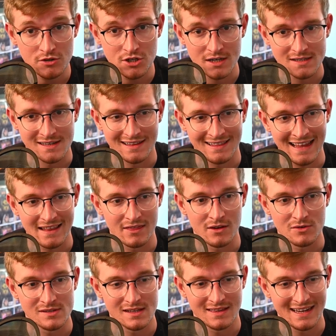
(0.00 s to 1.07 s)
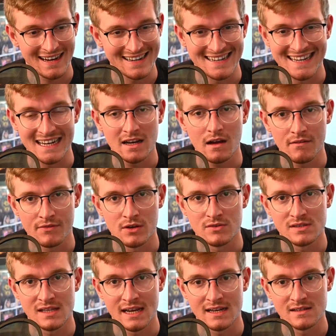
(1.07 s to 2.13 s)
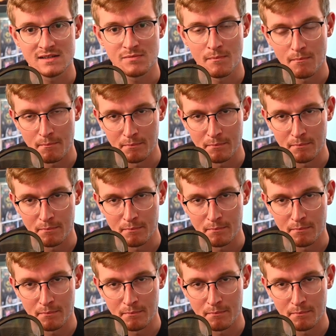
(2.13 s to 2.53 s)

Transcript: She doesn't let the idea of those things